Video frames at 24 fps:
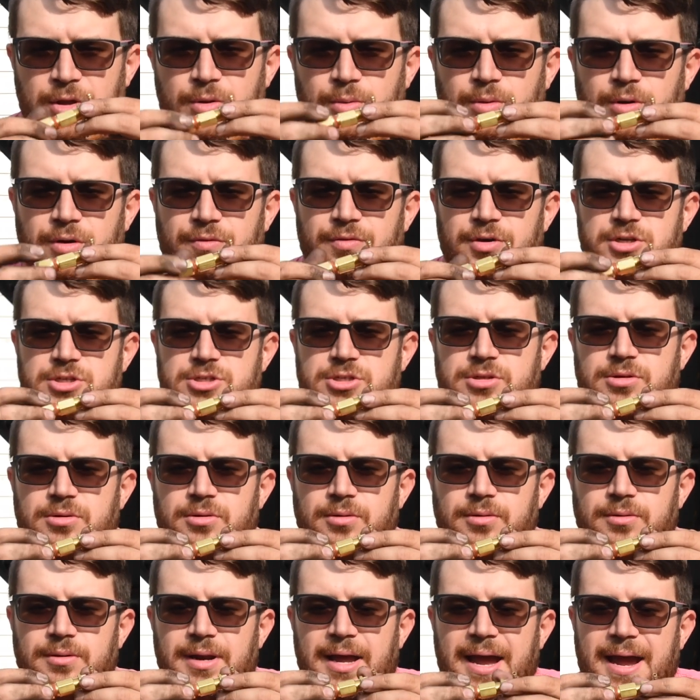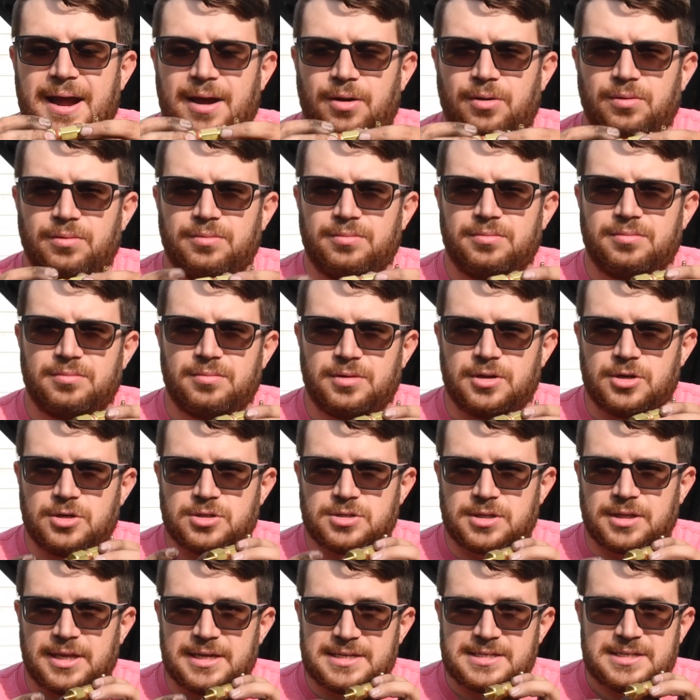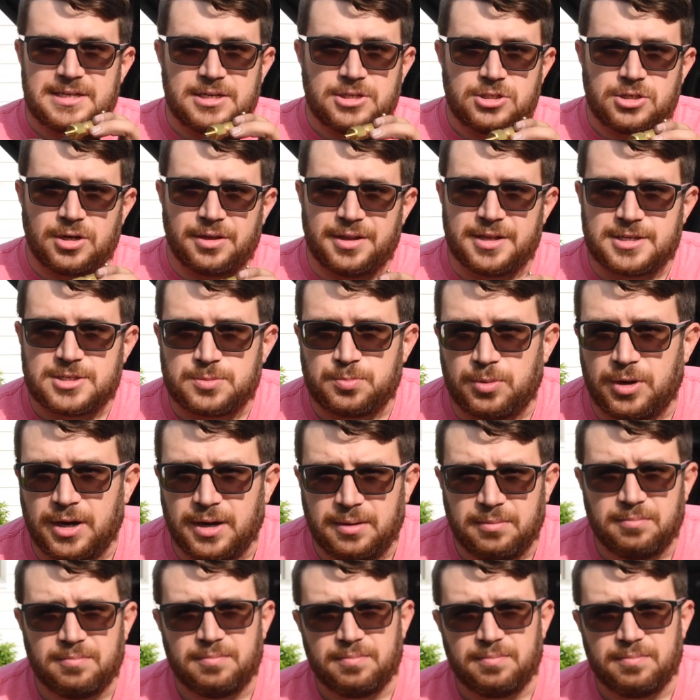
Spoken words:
Whenever it's screwed out, there's less tension on that spring.